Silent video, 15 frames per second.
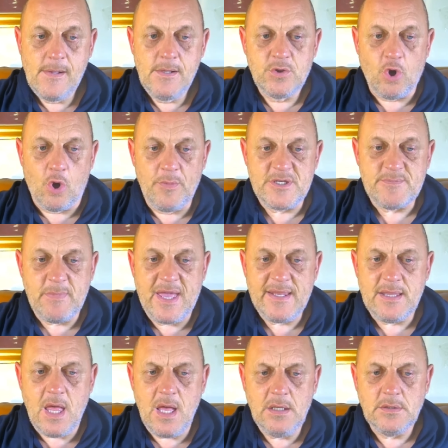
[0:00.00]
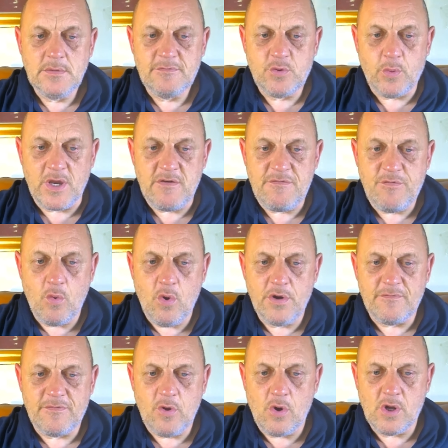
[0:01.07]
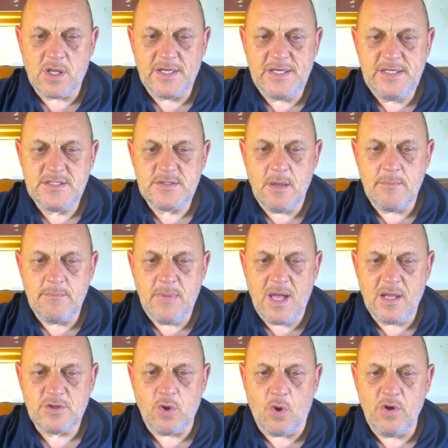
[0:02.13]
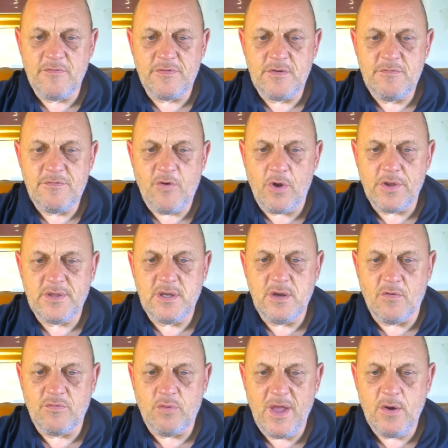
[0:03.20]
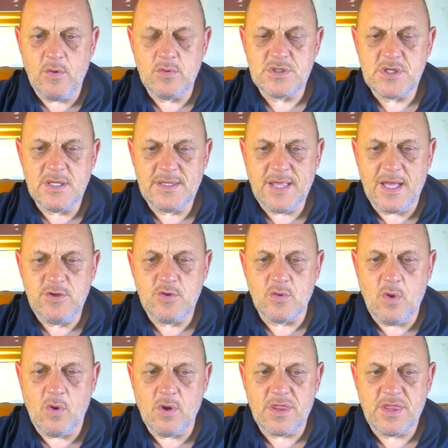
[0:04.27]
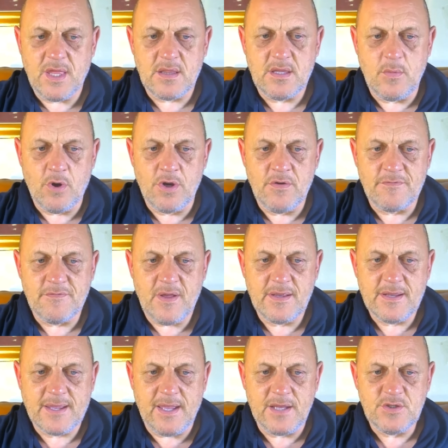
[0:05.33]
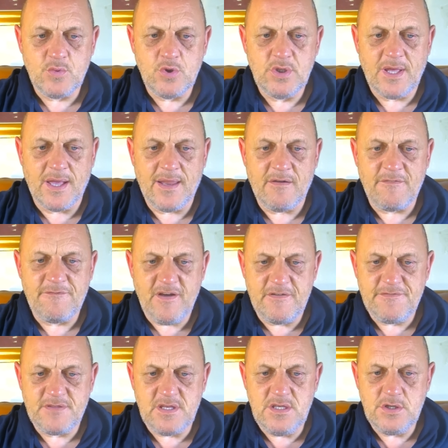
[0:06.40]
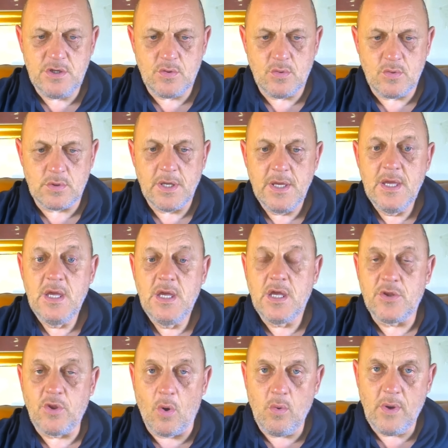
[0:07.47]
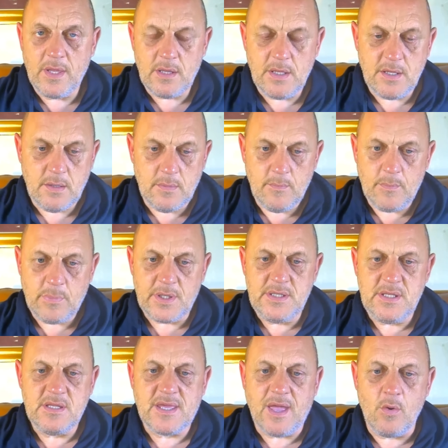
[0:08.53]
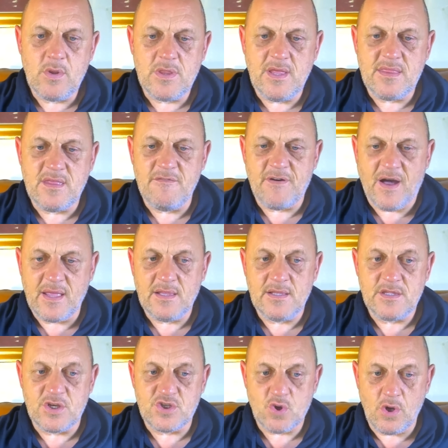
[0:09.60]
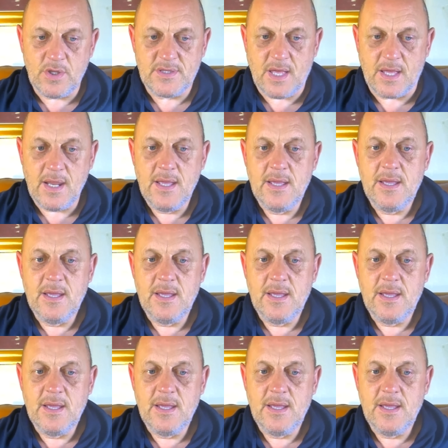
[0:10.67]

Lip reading: Thomas Medler, 24, of Lochlea's, Mark Donovan, 40, of Wells, Daniel Locke, 31, of Kingswood, and a 15-year-old, Dahl earlier, pleaded guilty to violent disorder,